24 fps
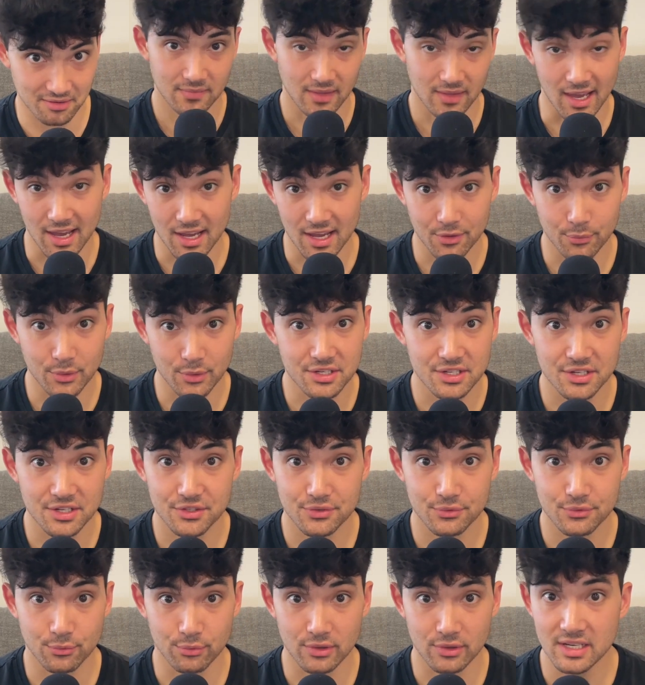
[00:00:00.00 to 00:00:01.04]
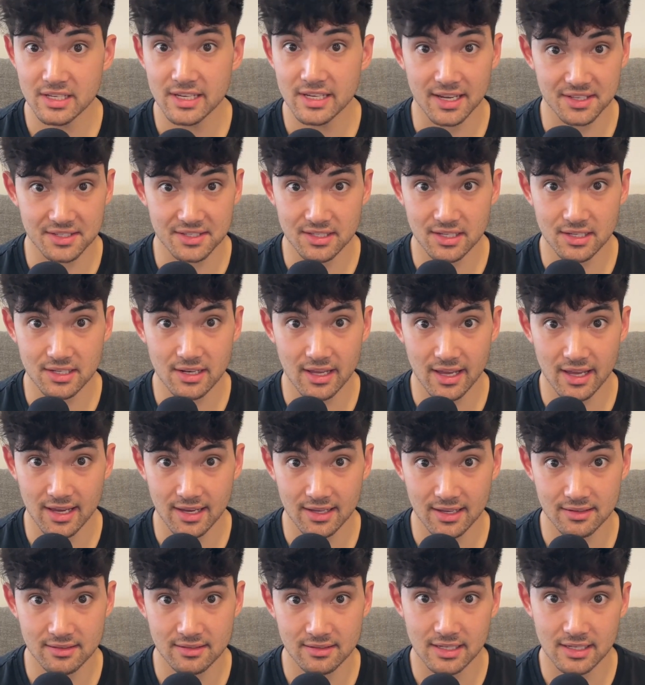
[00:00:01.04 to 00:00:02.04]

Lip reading: And we just retested and